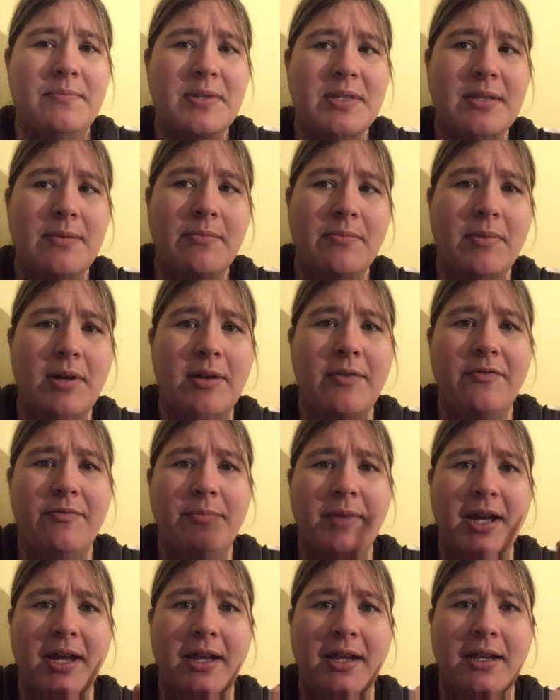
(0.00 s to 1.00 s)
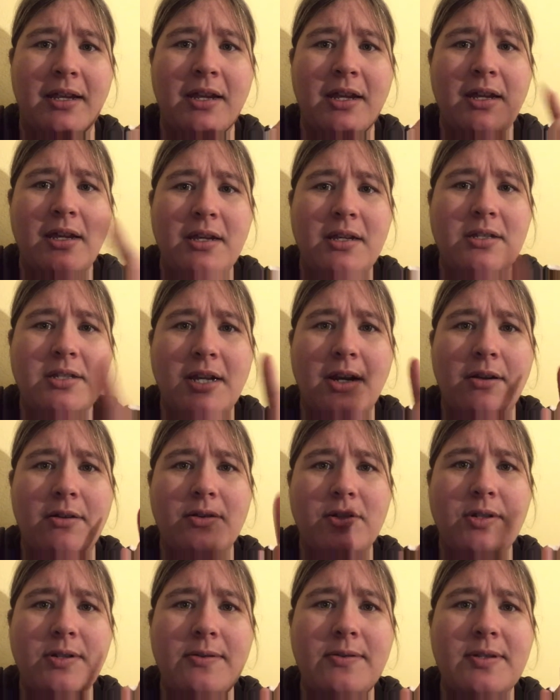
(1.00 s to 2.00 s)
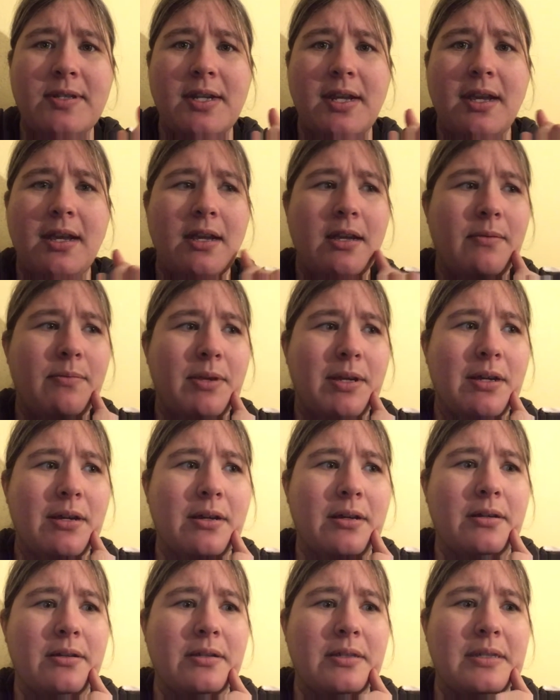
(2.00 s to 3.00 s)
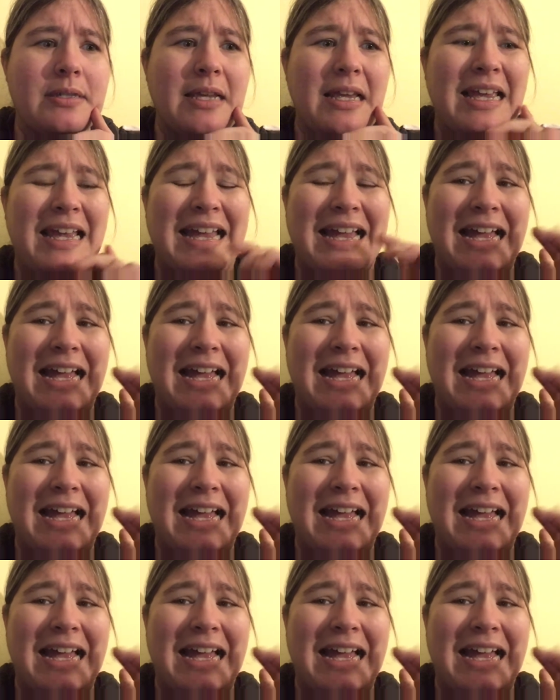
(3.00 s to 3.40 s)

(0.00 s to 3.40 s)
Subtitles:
some of my Tarot Tuesday because